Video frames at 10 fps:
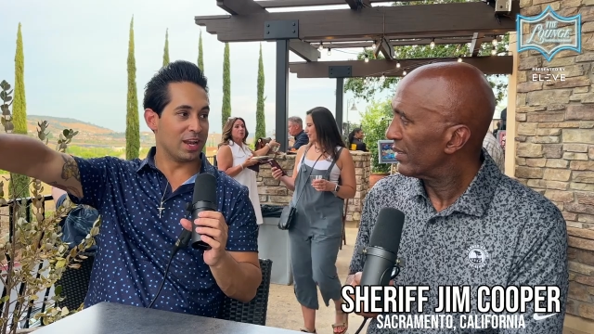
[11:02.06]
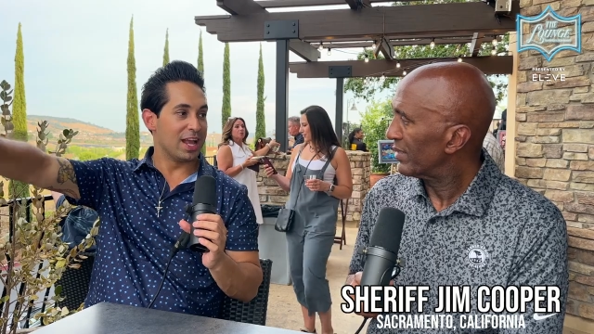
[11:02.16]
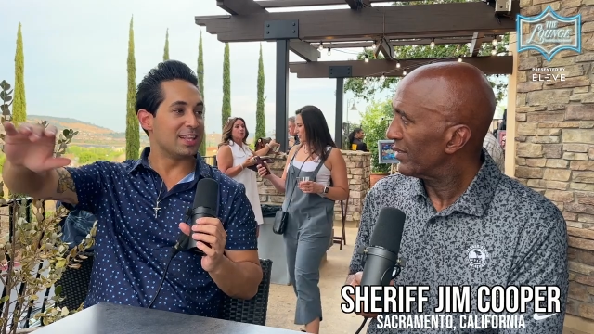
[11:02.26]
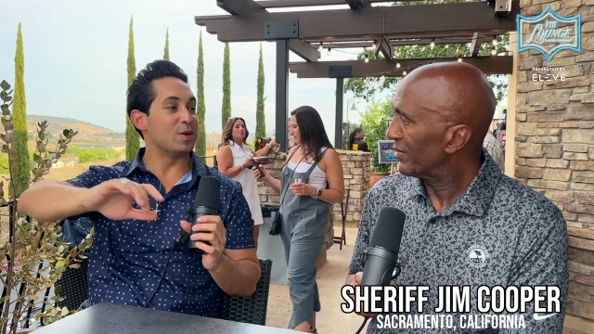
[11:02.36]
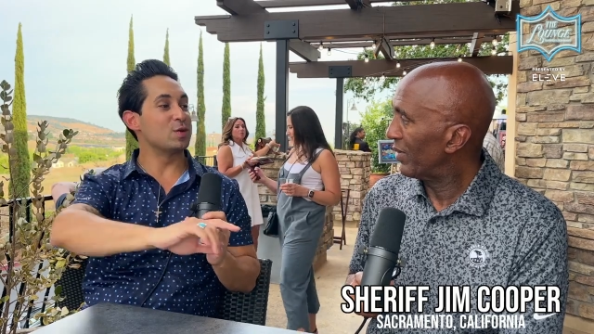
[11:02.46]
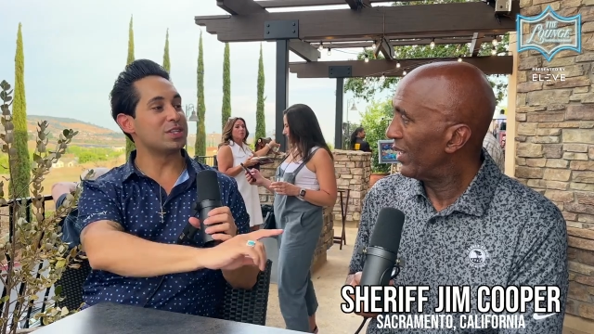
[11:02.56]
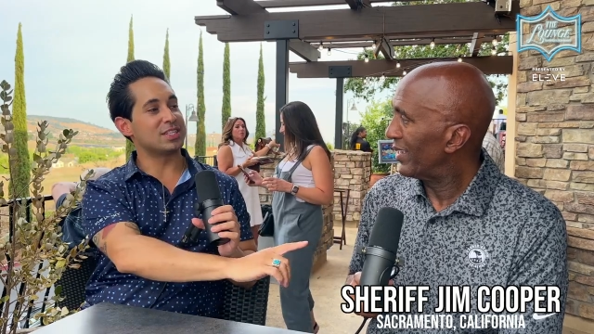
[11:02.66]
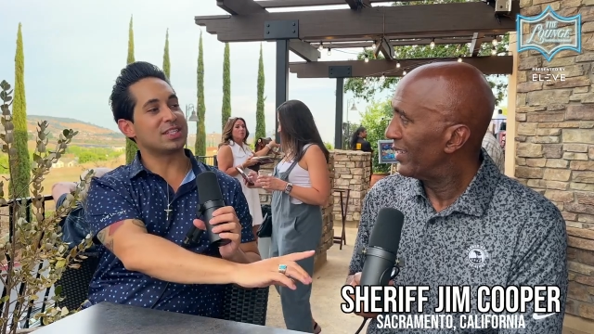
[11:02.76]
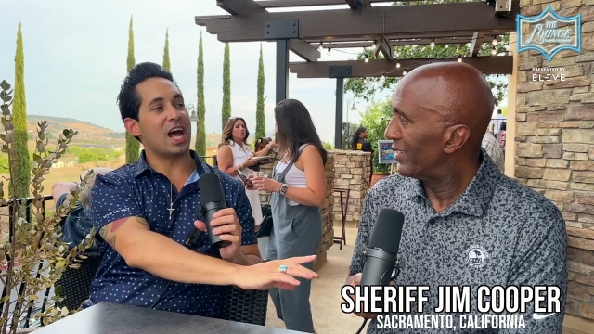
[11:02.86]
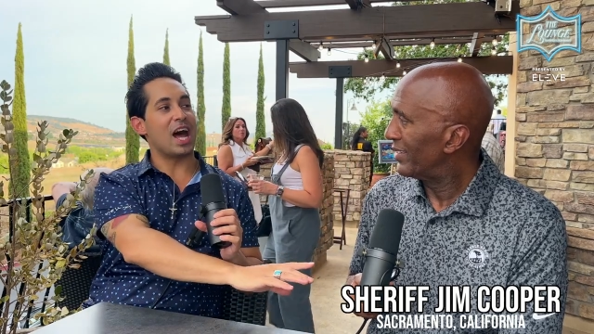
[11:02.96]
Speaker 1: it. There was
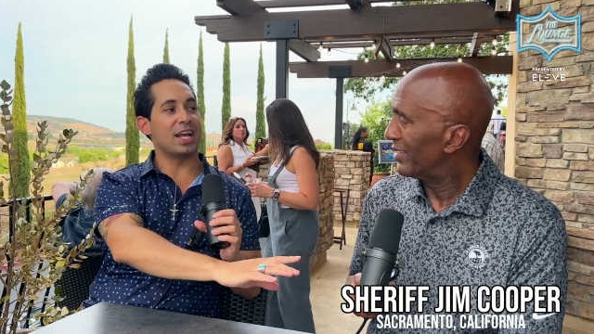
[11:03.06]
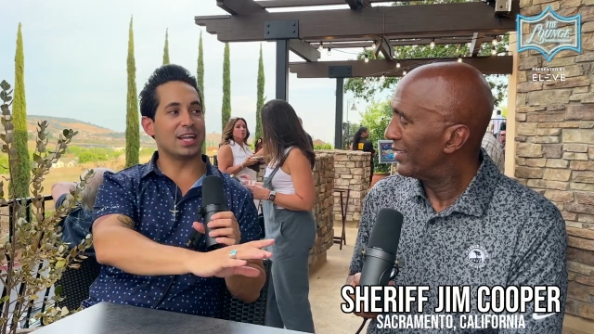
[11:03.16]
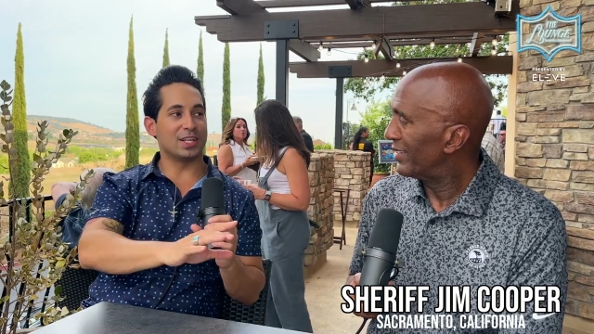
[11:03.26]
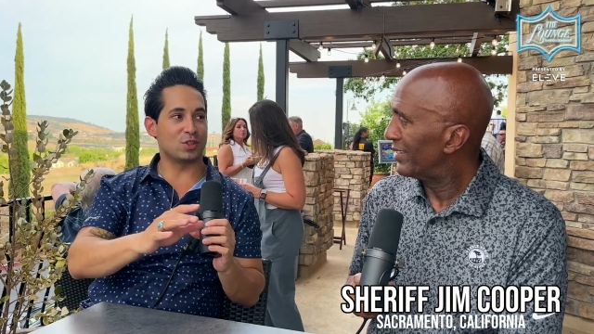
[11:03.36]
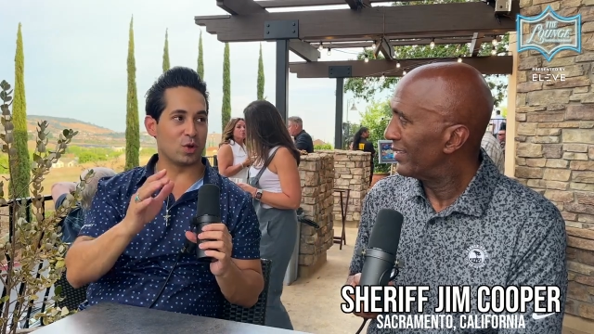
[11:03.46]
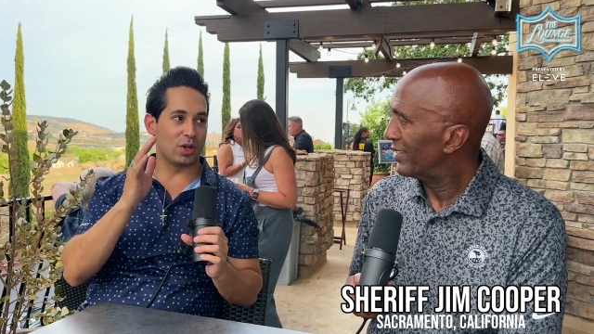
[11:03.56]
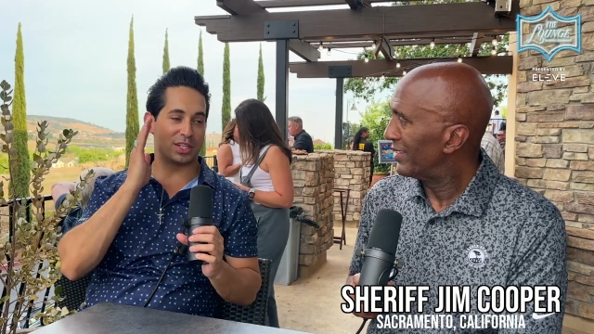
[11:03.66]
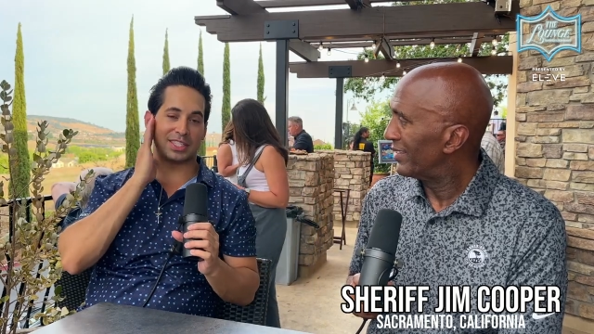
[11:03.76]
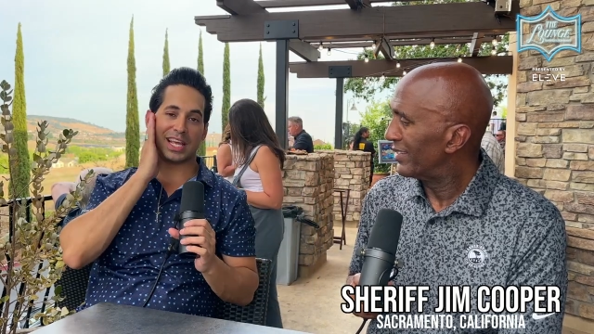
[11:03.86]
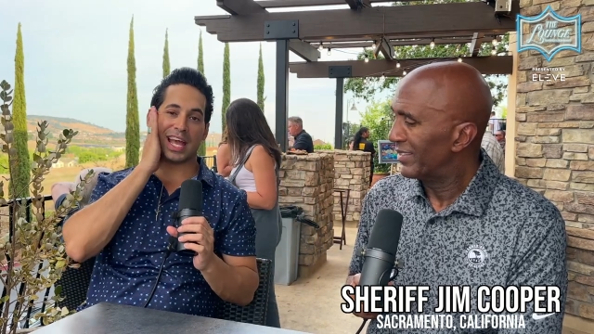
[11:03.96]
a sign I saw
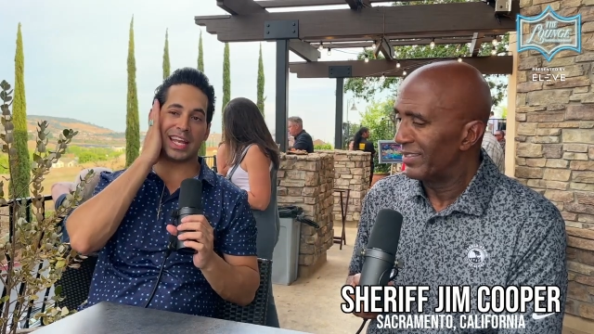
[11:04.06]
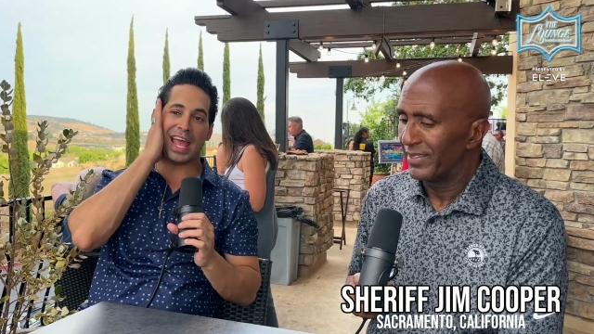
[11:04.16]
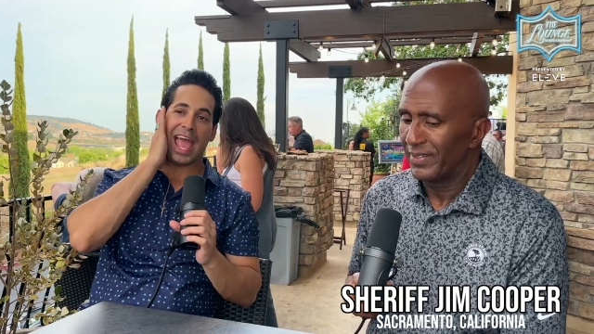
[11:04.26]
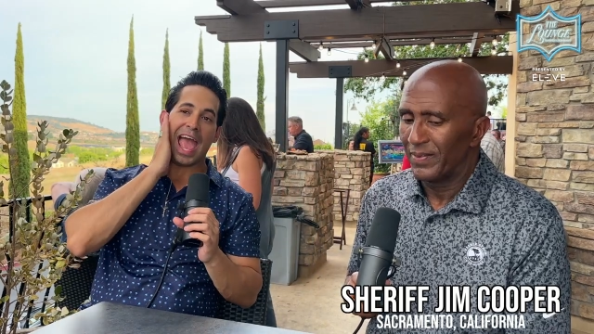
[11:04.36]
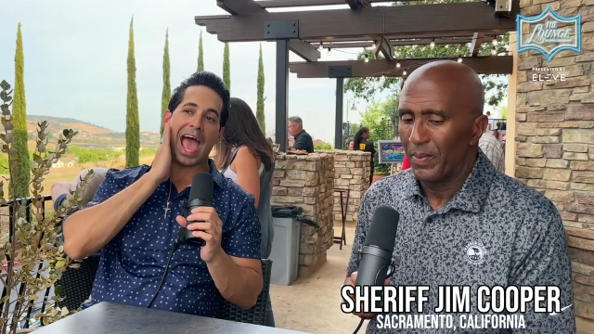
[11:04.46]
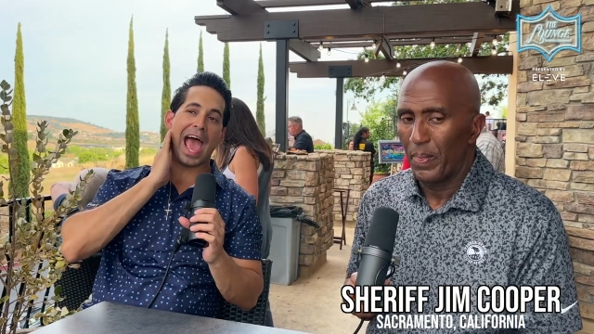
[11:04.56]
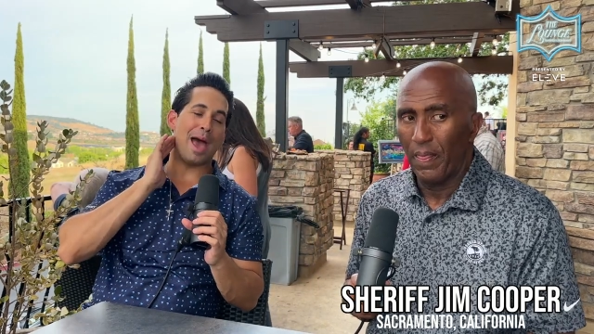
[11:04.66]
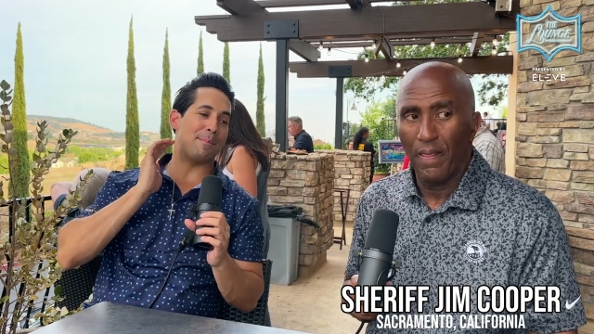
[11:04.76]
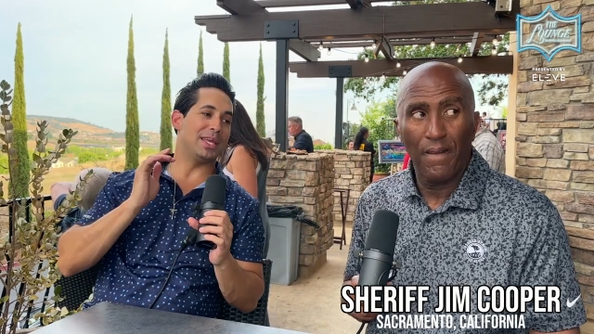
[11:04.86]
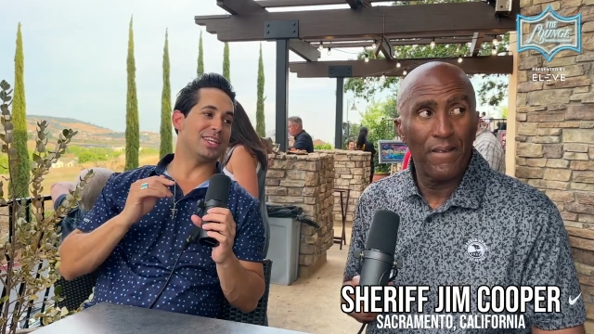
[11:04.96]
that said,
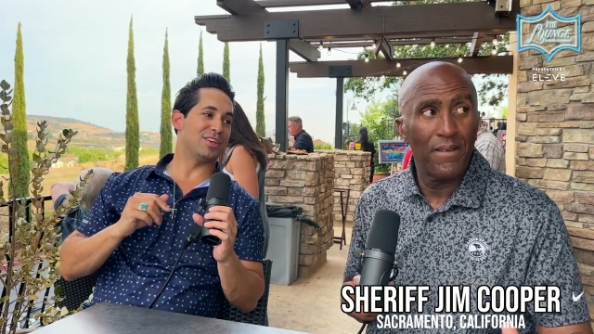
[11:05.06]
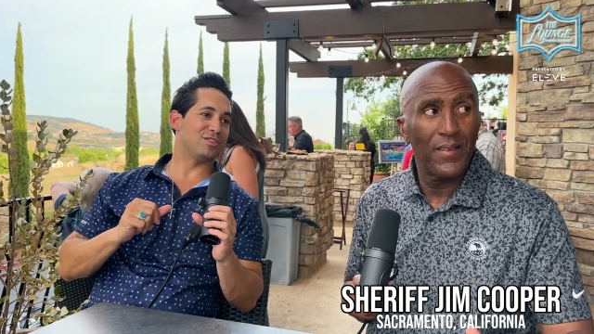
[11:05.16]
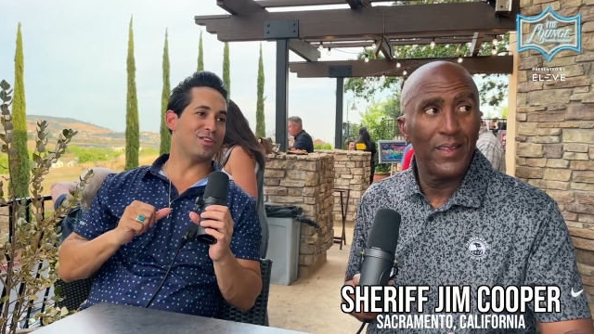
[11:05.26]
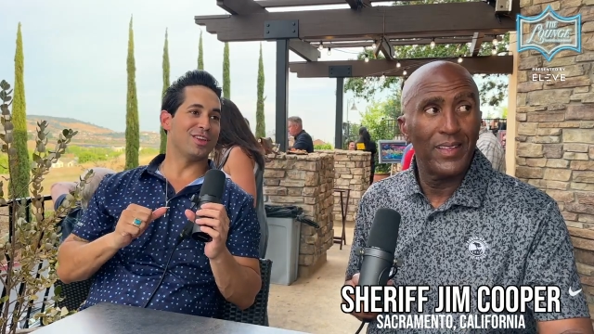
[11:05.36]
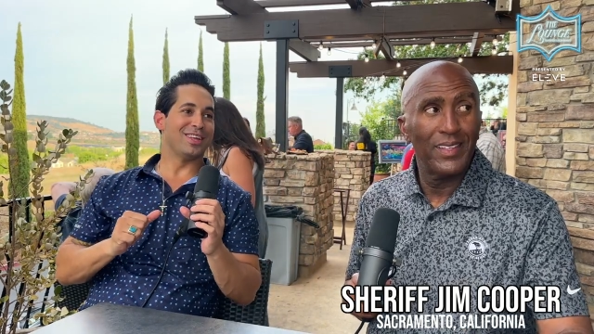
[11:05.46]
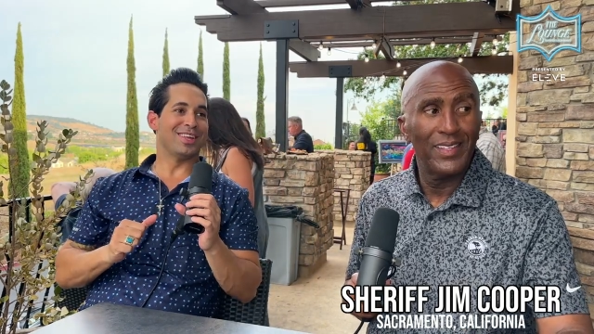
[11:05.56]
happiness.